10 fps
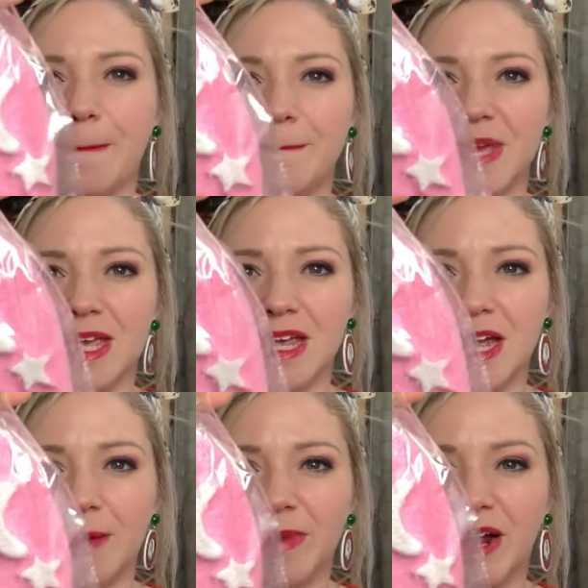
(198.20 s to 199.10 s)
Mickey
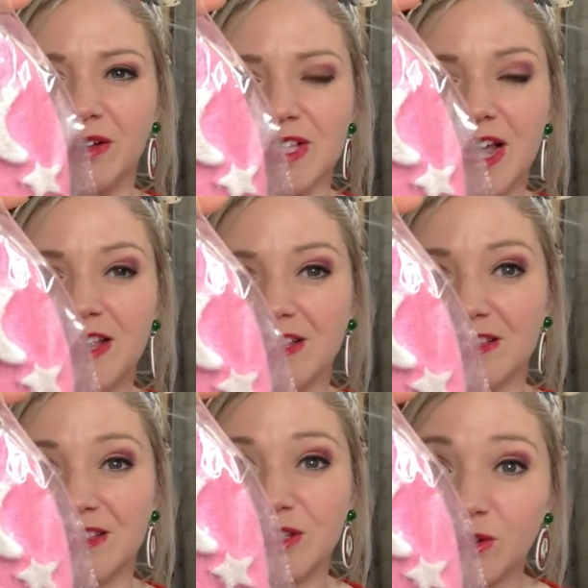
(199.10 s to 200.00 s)
Mouse
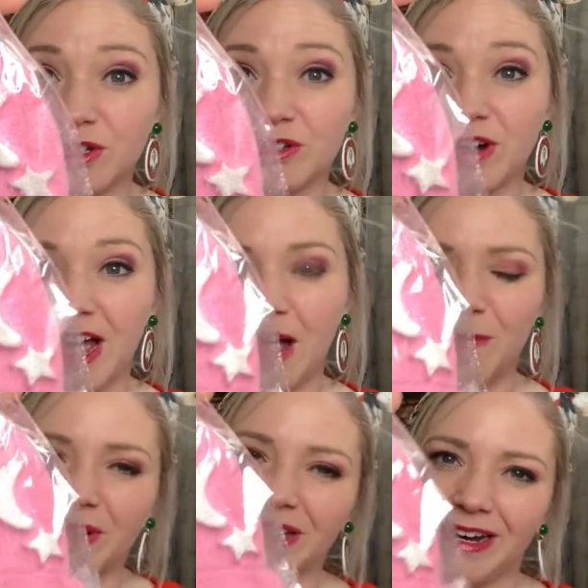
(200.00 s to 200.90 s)
sorcerer hat,
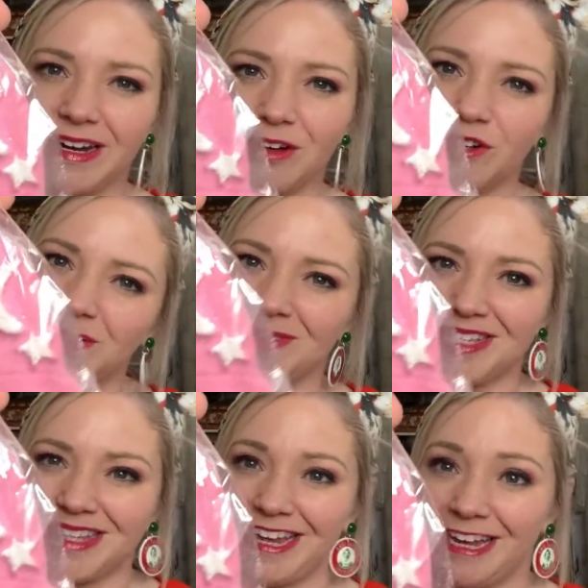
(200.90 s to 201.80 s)
but like Christmas
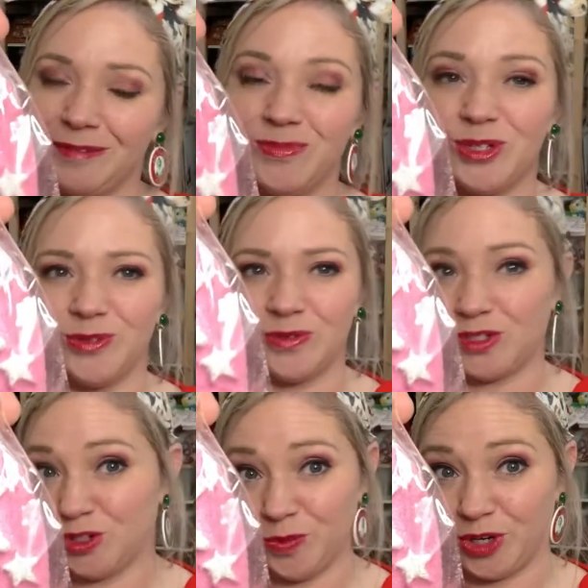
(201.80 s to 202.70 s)
themed.
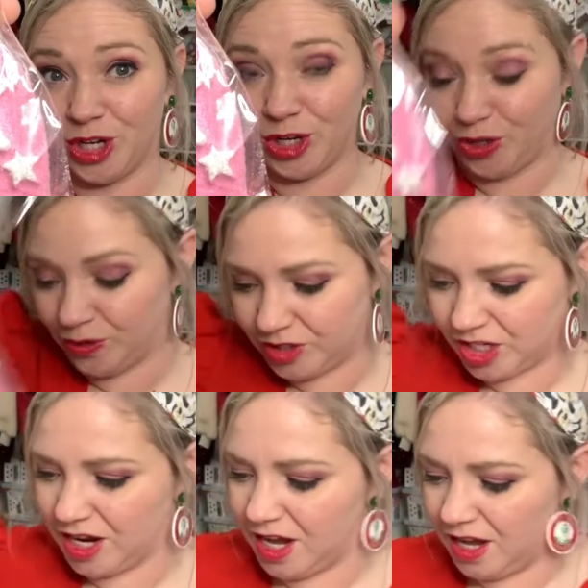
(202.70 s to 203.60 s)
Super cute.
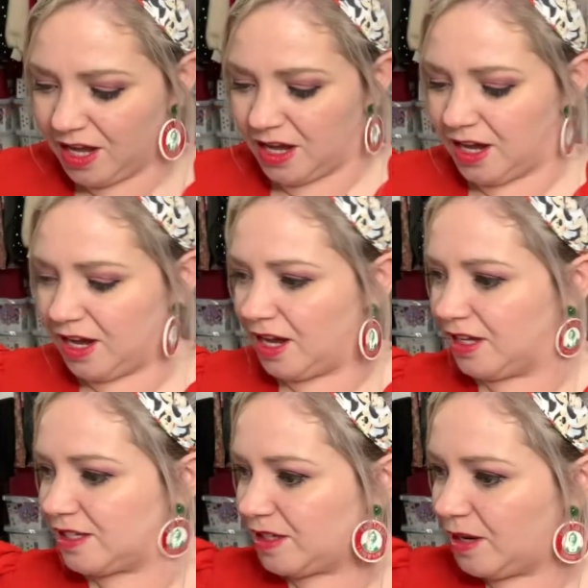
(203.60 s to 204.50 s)
Uh,
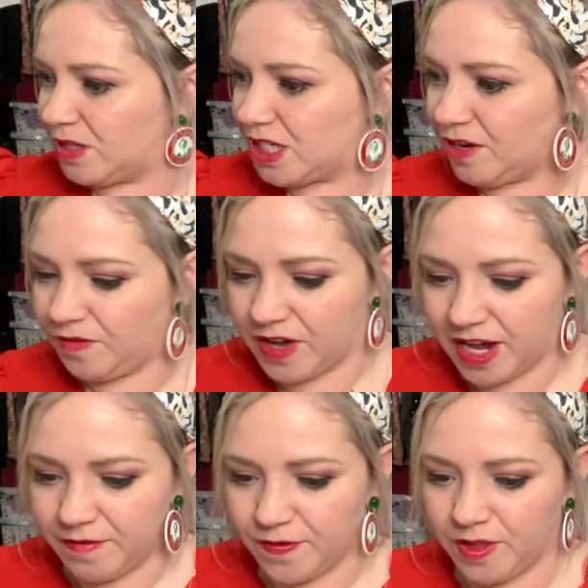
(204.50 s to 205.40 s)
so that was day
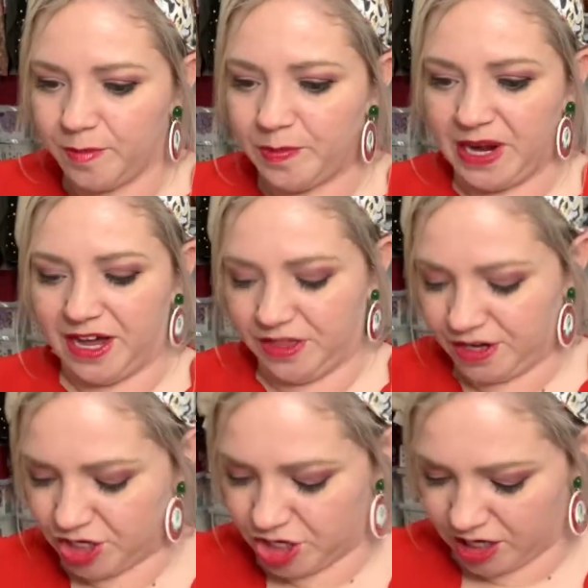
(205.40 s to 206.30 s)
five for the Bath
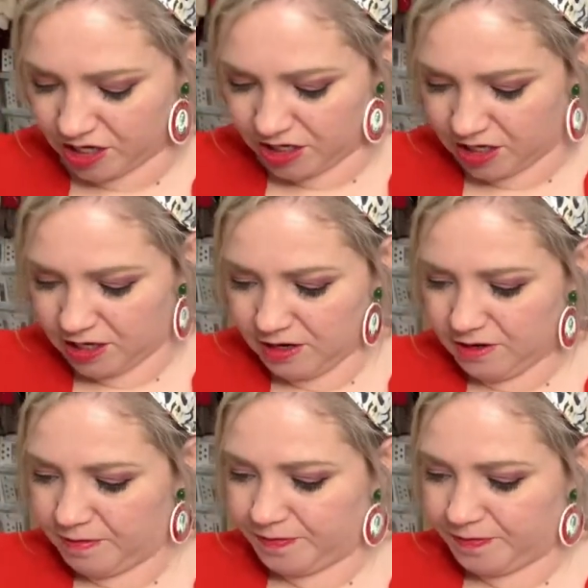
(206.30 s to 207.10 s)
Enchanted.